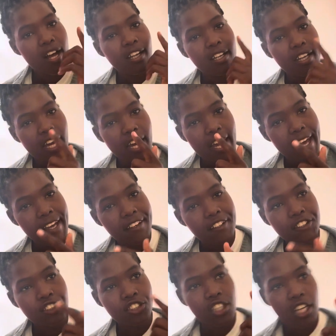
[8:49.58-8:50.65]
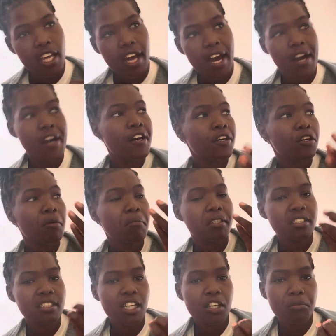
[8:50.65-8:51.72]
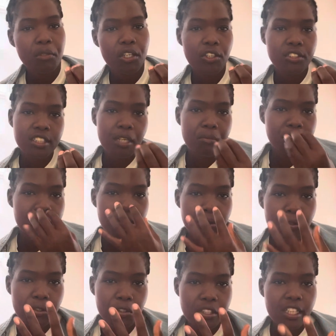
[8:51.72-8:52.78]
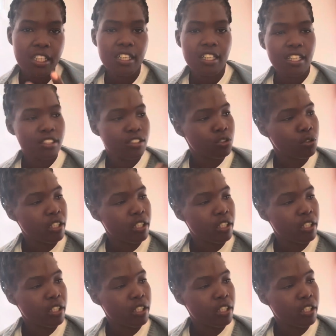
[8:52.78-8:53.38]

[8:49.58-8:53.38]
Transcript: like, share, comment down below something good to